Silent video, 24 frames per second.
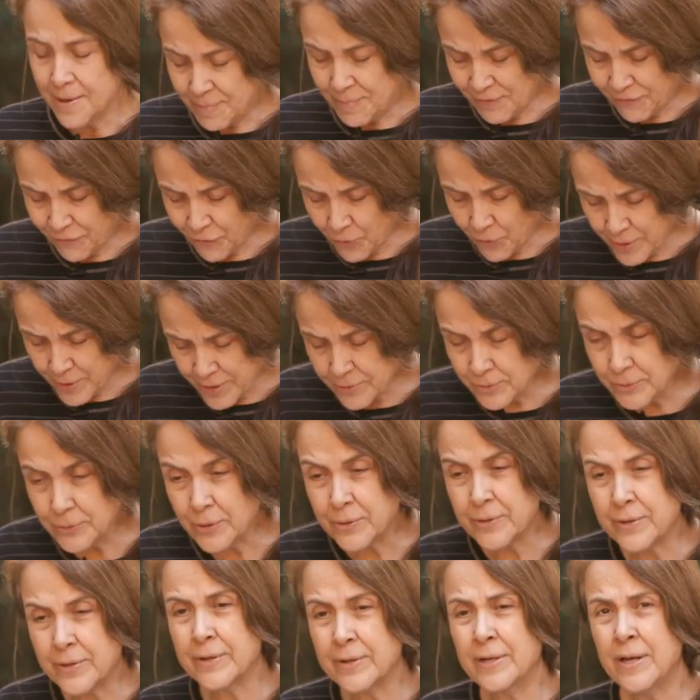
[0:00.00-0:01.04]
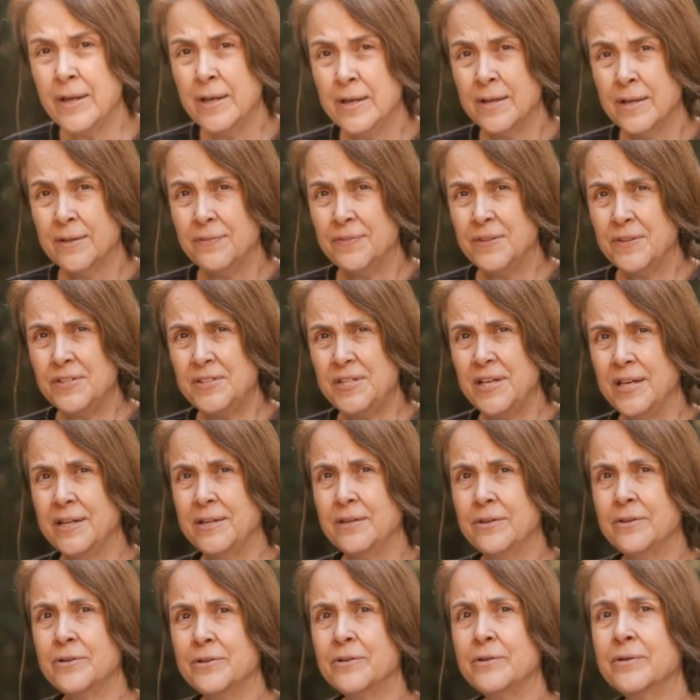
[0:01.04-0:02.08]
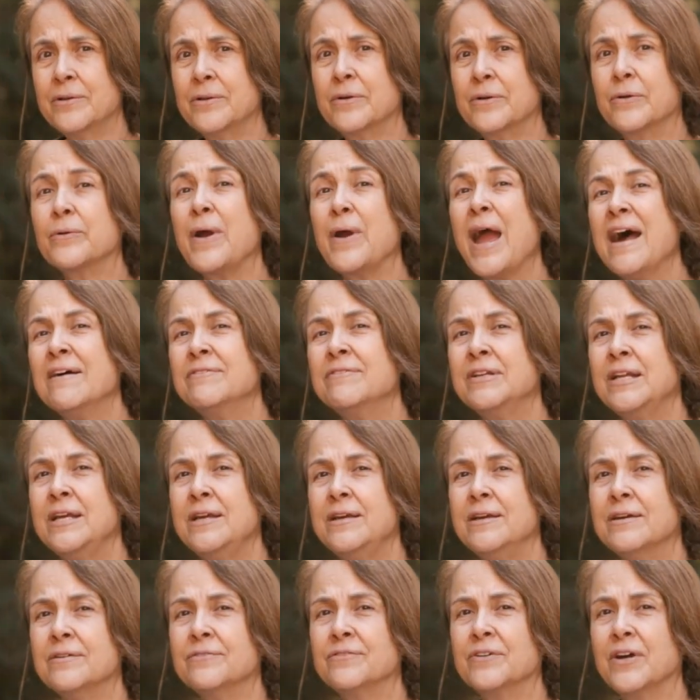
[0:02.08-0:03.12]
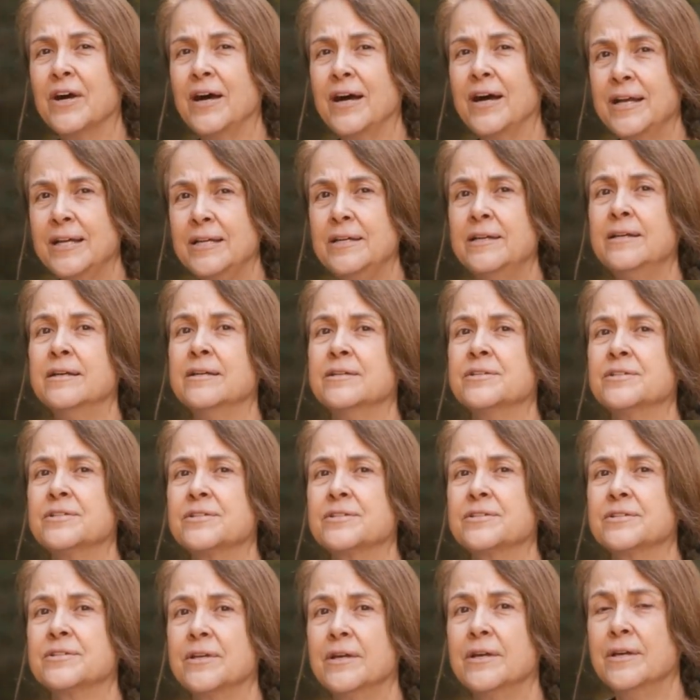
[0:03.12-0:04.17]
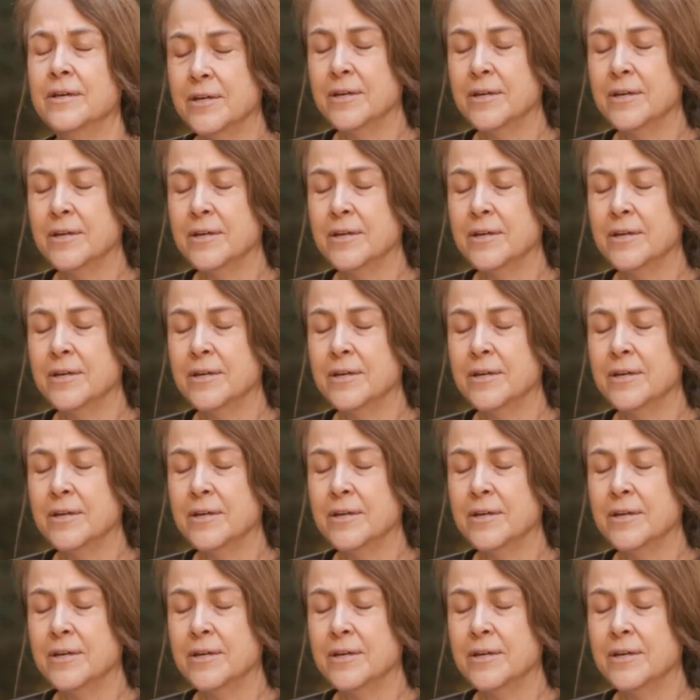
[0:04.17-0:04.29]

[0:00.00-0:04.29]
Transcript: Before you learn the tender gravity of kindness,